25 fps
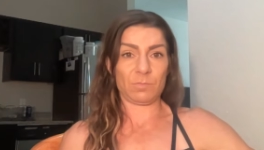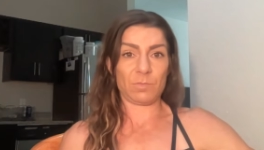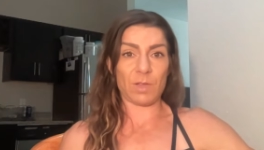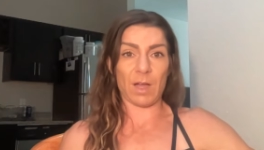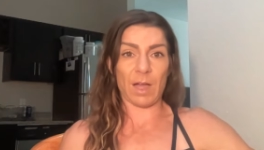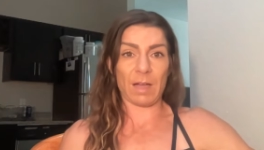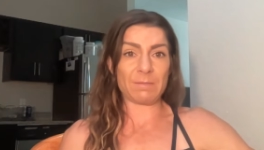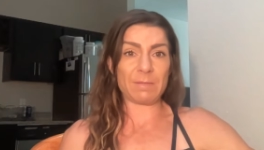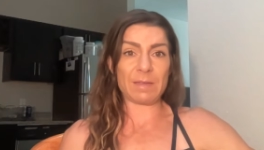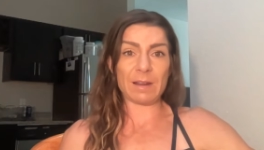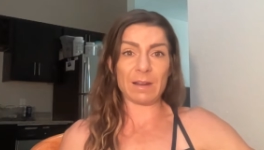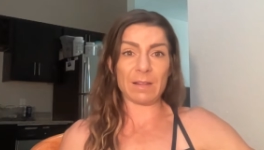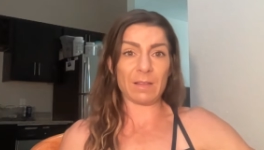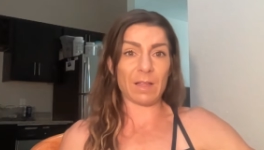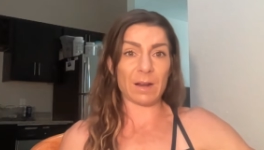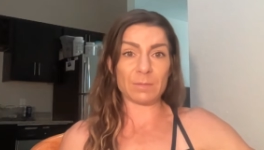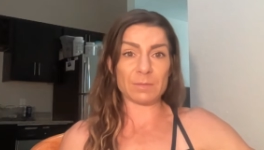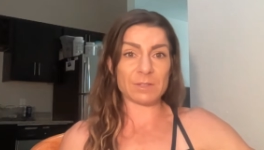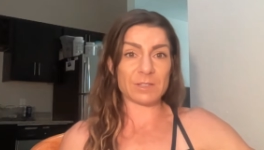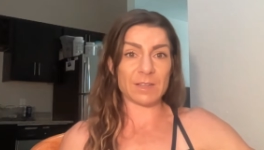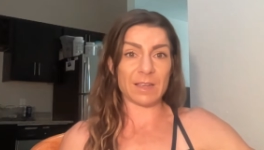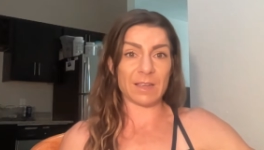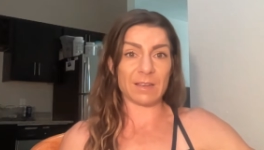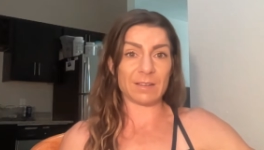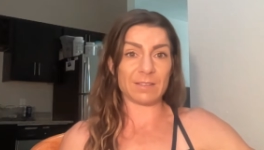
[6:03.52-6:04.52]
I've made a lot of
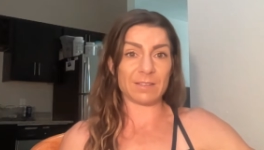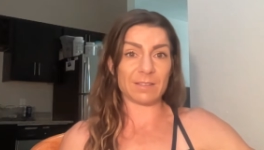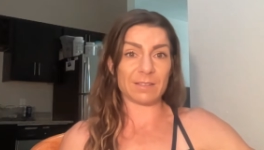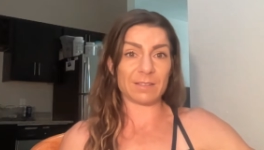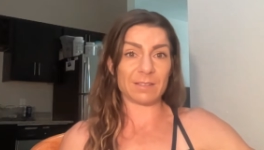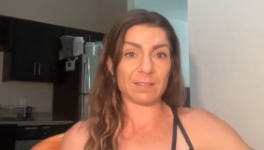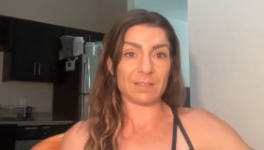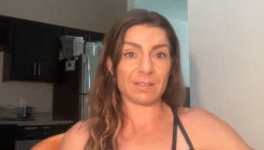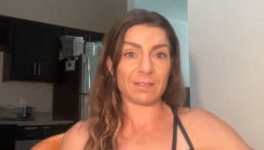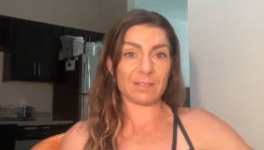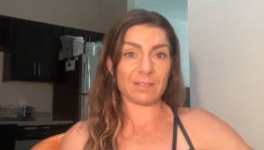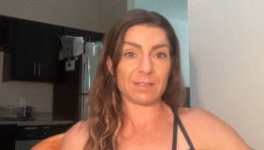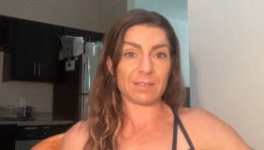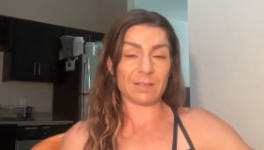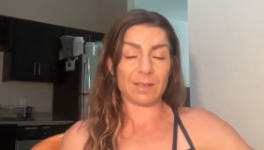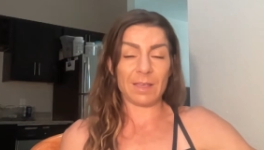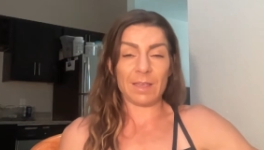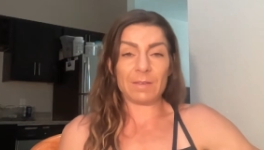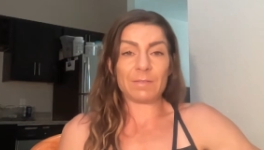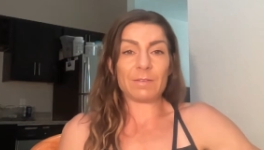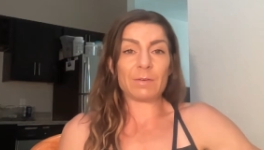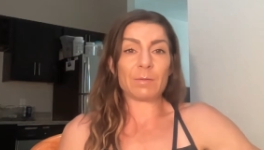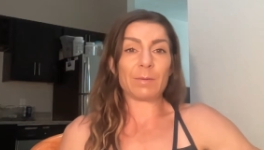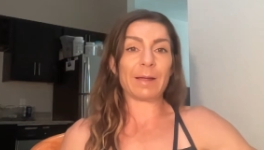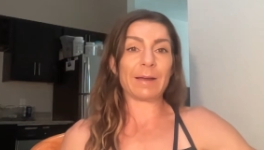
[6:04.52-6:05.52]
mistakes.
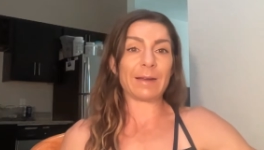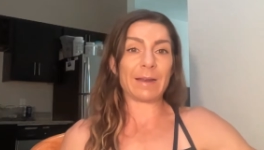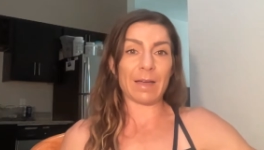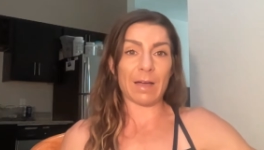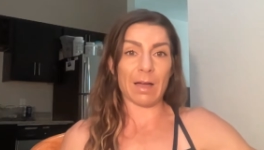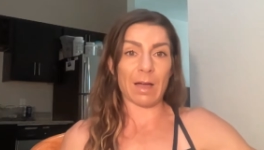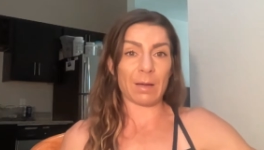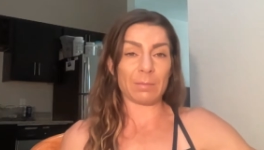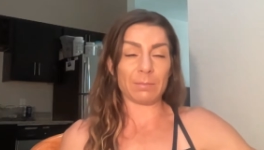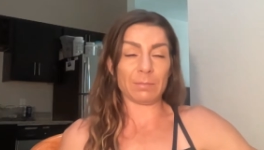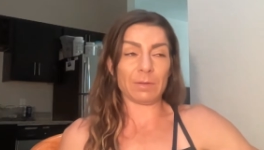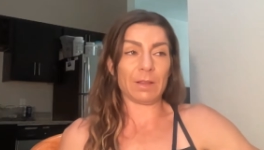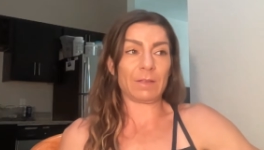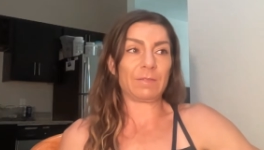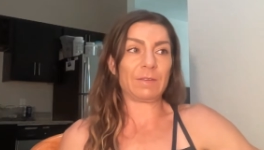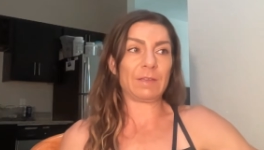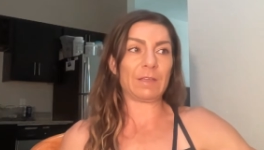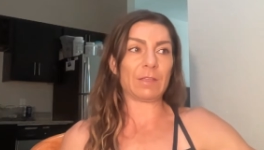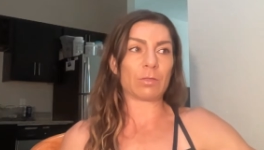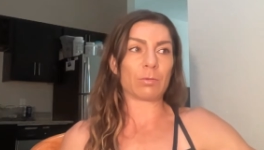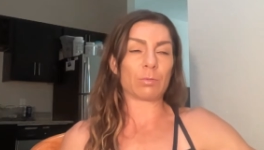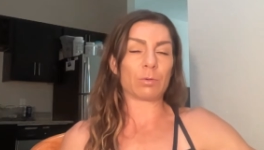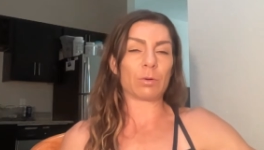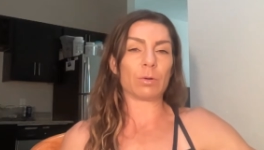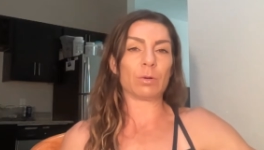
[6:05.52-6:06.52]
Even right now, I'm
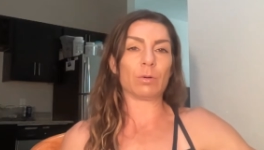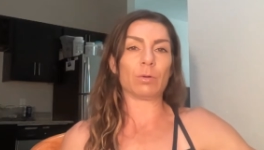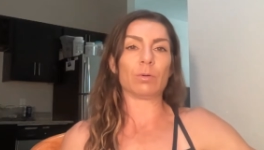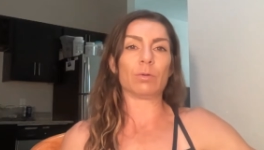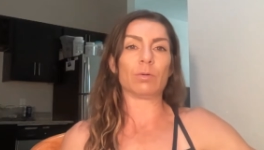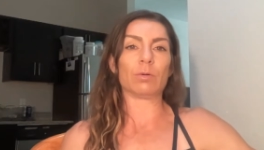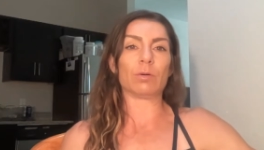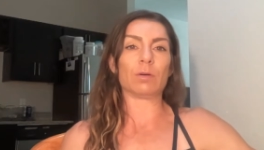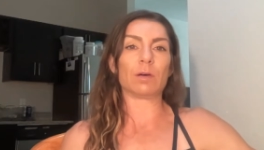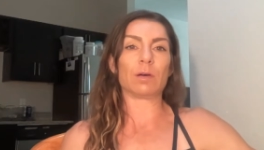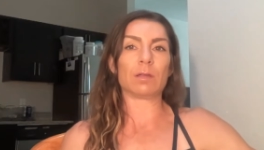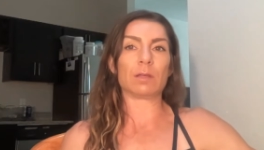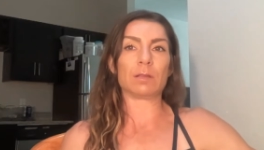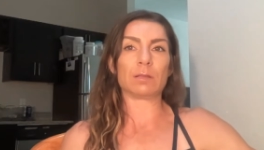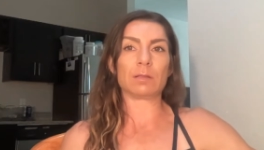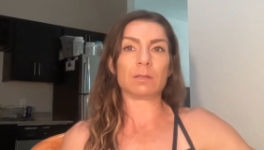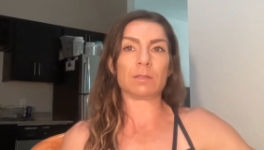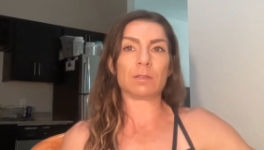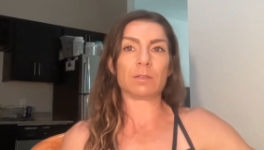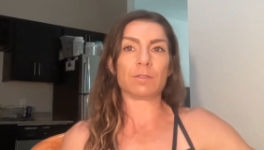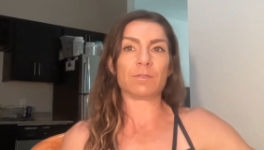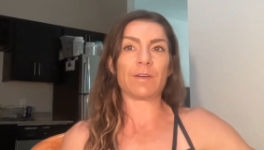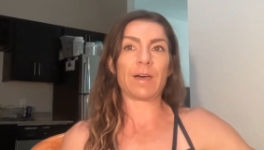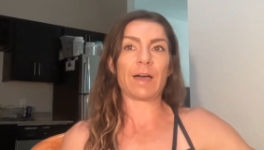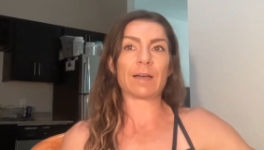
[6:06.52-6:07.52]
living through
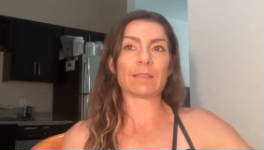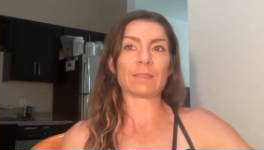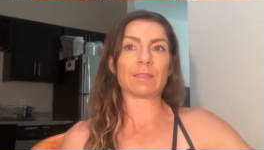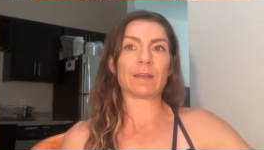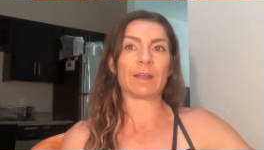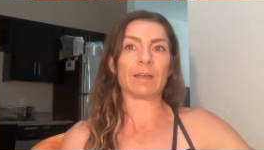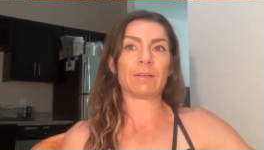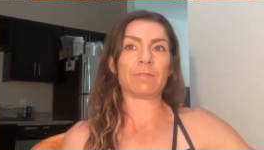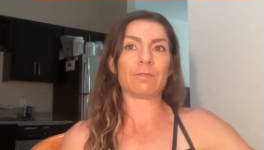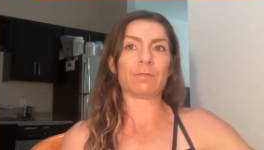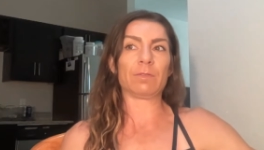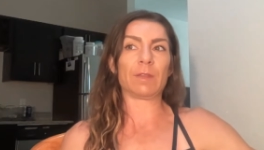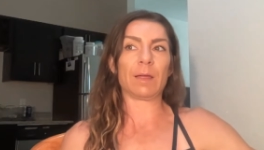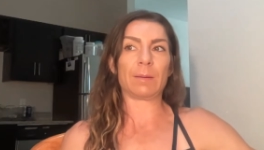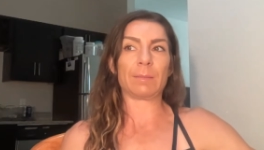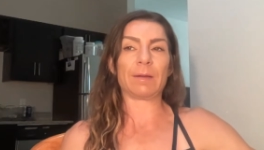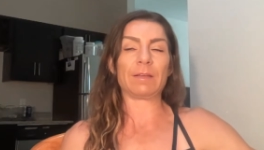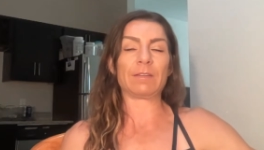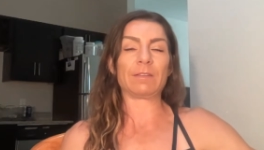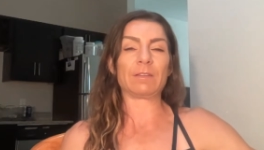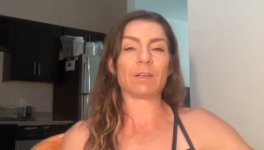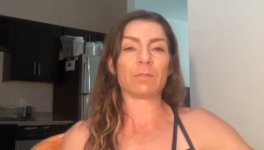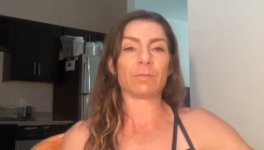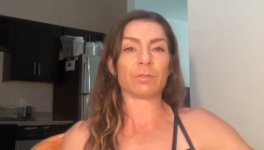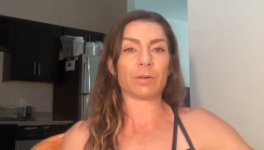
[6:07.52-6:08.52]
the fact that I've let
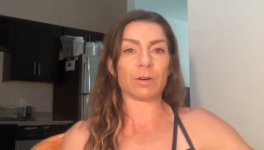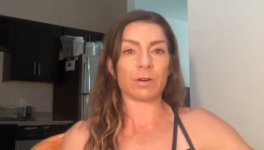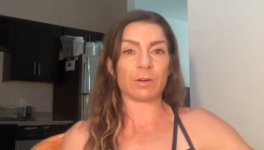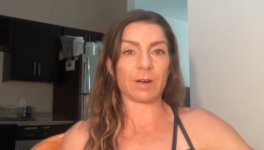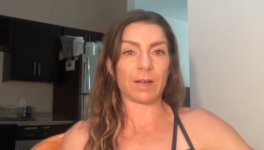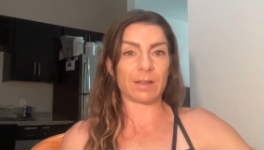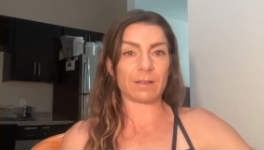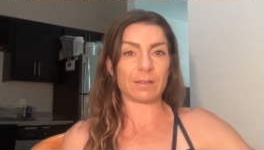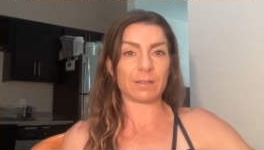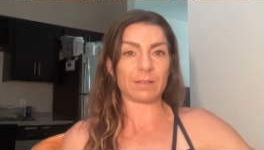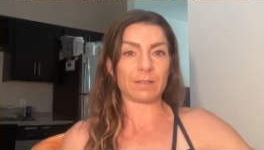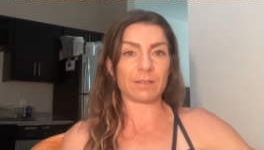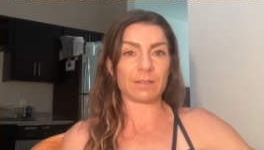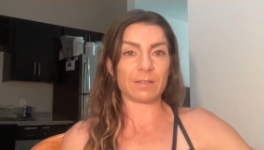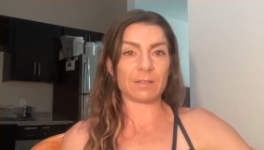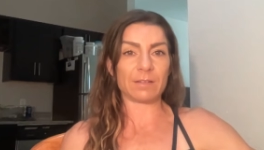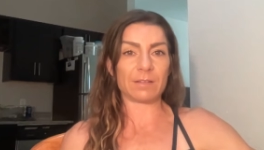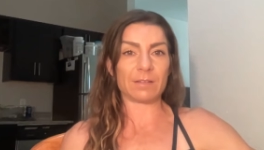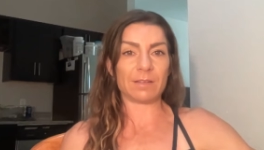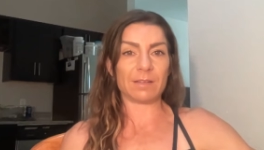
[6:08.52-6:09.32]
myself regress.